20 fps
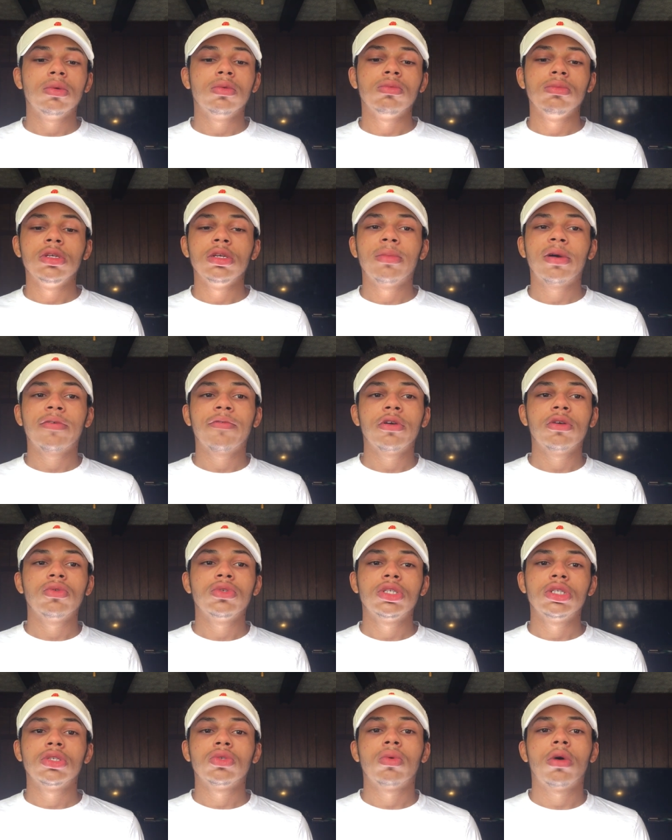me and my friend
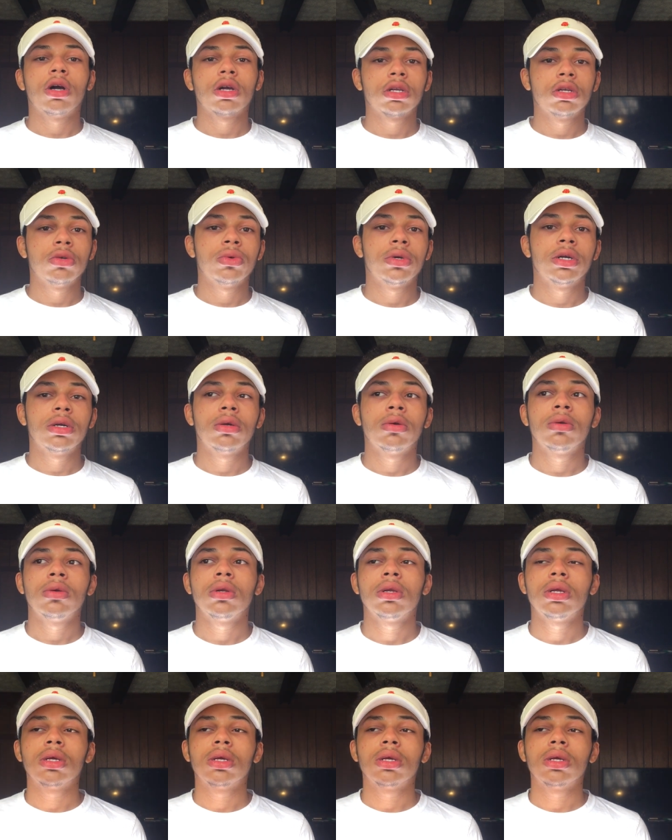was just walking around,